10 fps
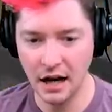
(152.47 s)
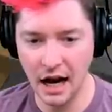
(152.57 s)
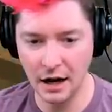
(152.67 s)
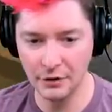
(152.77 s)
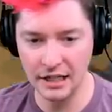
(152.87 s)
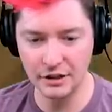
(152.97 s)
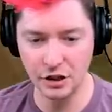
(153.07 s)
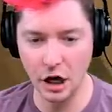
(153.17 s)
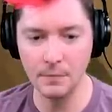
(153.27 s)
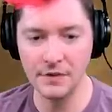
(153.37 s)
I don't think
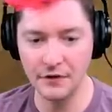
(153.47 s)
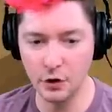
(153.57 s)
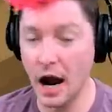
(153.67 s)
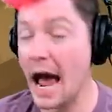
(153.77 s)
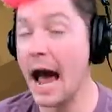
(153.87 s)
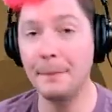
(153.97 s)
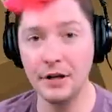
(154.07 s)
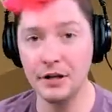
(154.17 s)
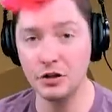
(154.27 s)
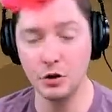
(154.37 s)
so. If you
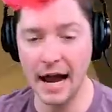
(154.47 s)
happen to